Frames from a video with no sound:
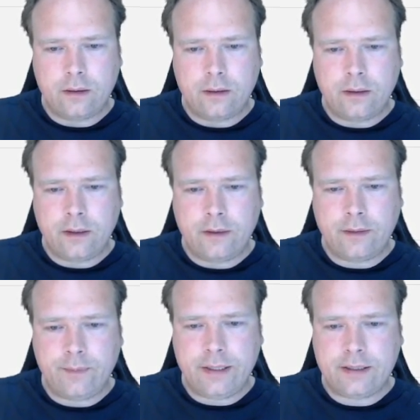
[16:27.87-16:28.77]

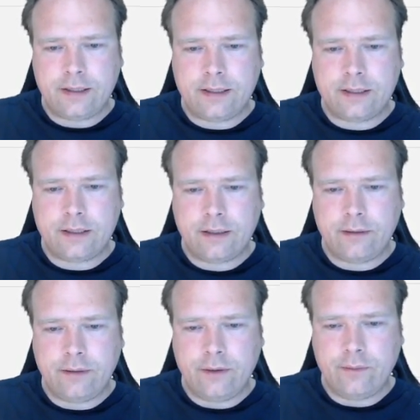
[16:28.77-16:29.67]
That means that this
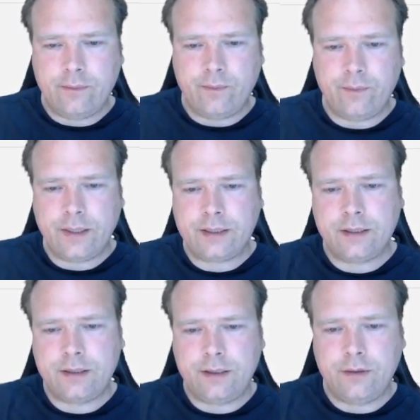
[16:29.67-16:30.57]
new
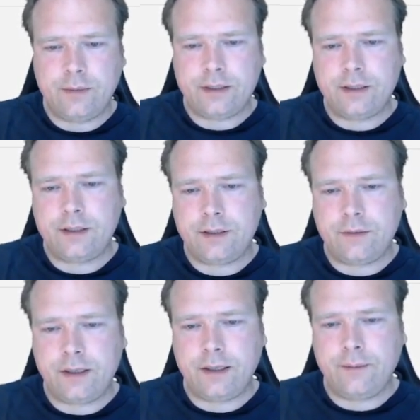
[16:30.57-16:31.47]
message
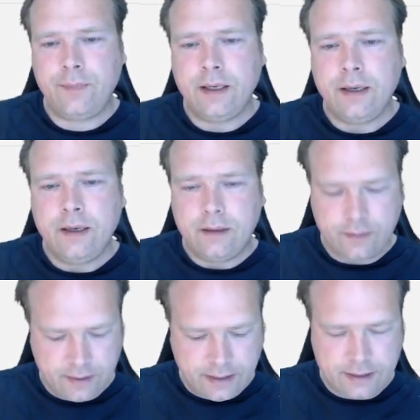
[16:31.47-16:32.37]
right here,
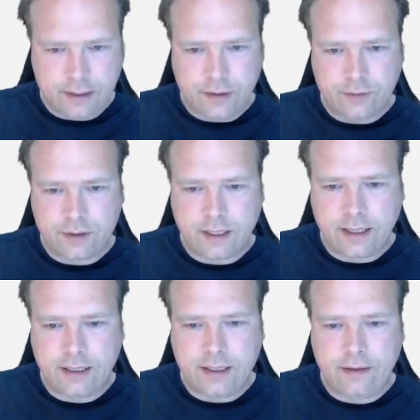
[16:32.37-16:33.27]
then we can actually use the
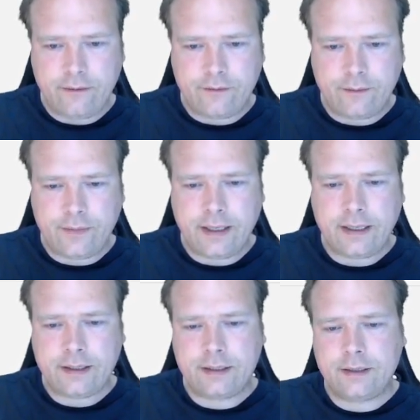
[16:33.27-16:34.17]
ID from
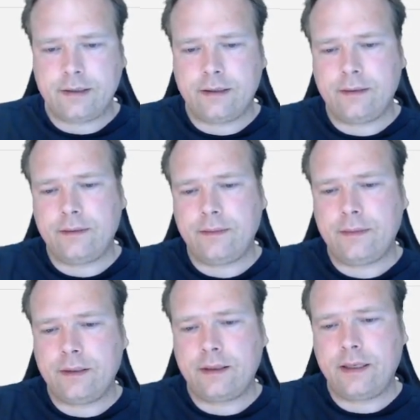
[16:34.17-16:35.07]
that
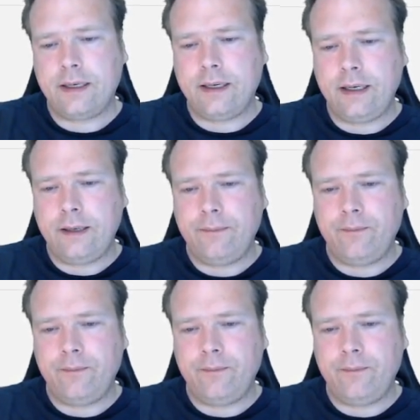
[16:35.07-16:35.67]
get ID,